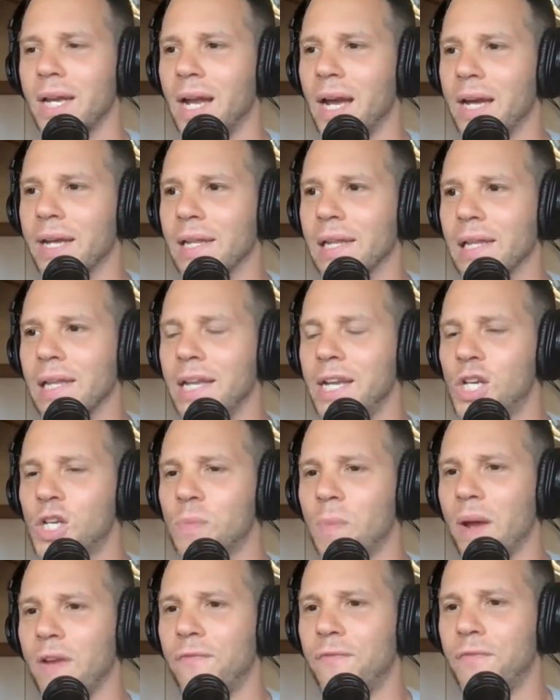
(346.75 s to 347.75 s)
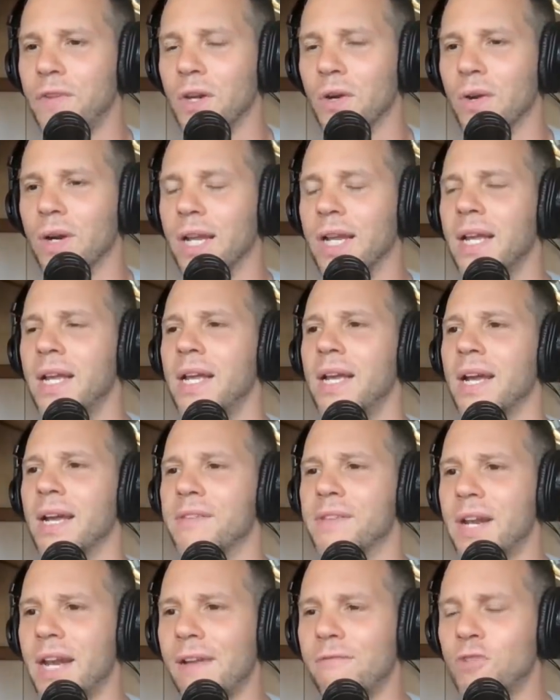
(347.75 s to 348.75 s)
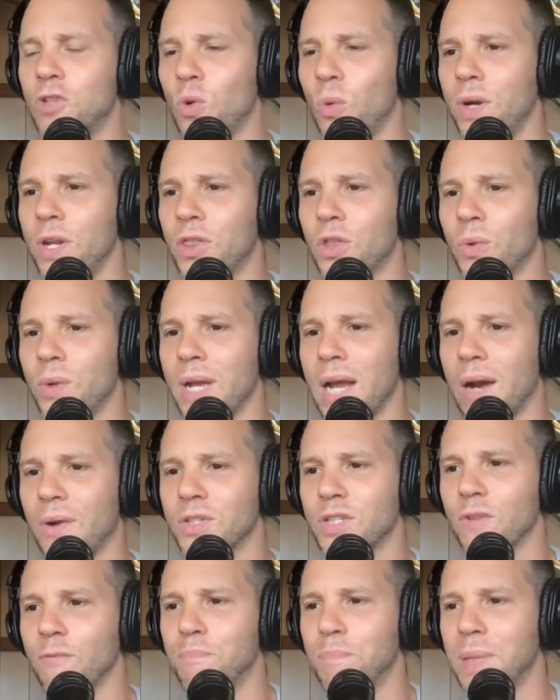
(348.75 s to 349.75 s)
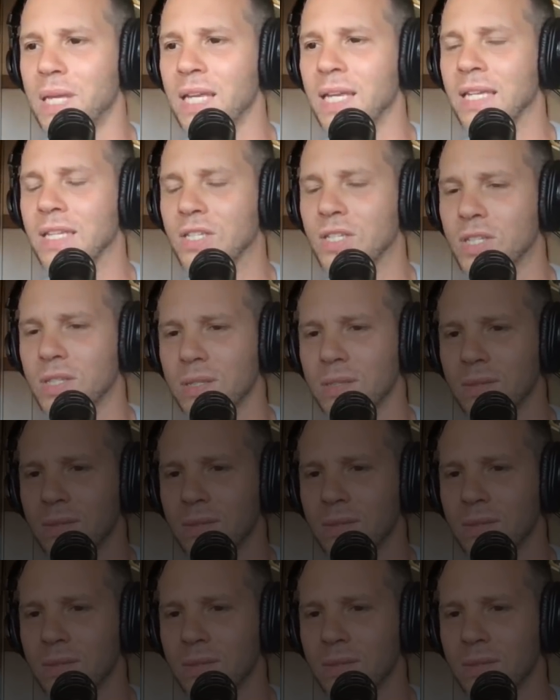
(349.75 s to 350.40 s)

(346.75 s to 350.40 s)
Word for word: I unleash my fury, and then I have 23 hours of peace.